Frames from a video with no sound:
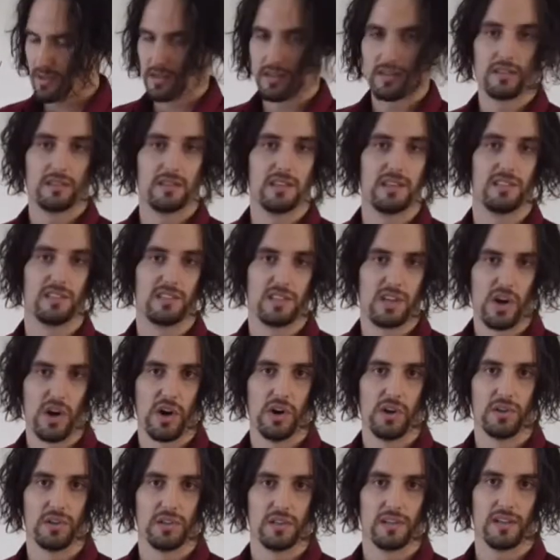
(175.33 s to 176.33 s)
these
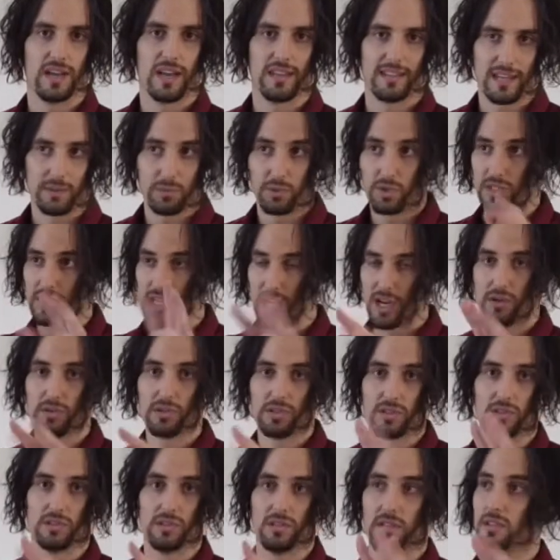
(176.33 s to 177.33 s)
know and they will tell
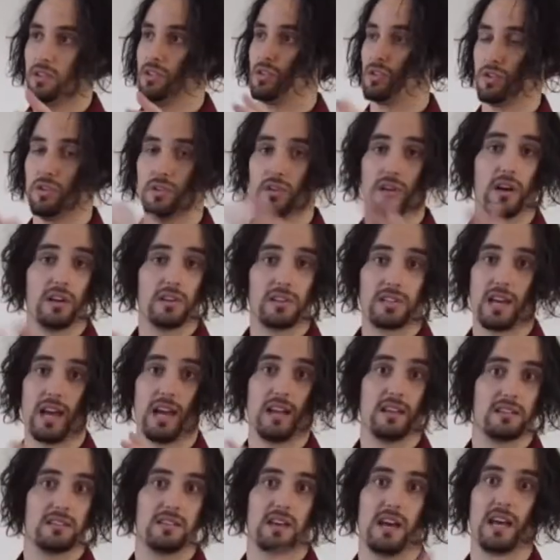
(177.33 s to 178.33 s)
you, do not
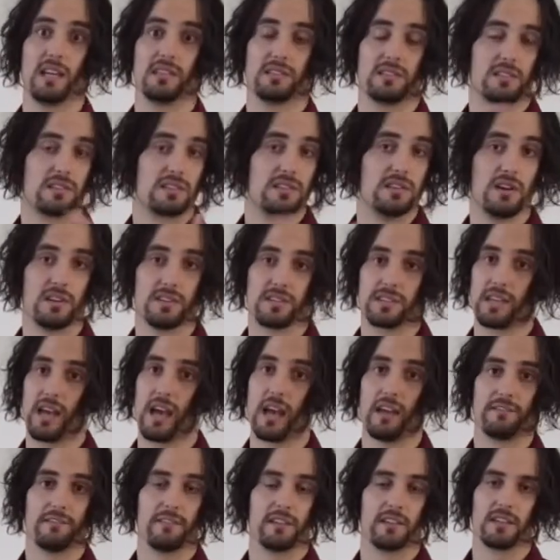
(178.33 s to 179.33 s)
change lanes, it's not
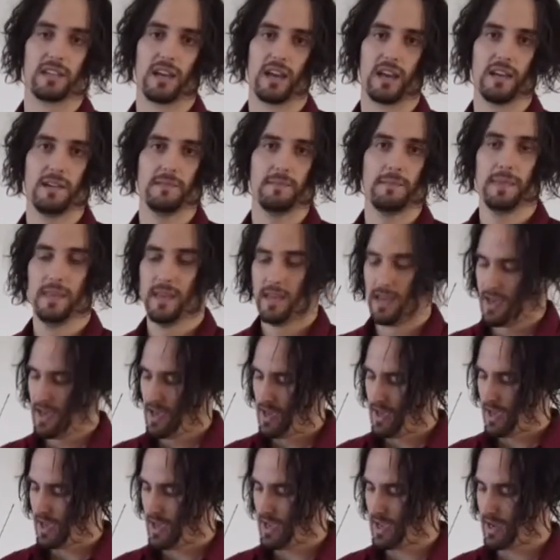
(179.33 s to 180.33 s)
safe, okay?
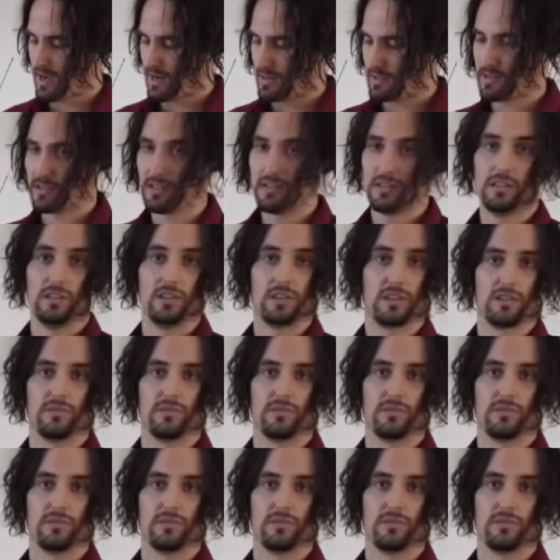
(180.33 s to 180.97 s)
And you can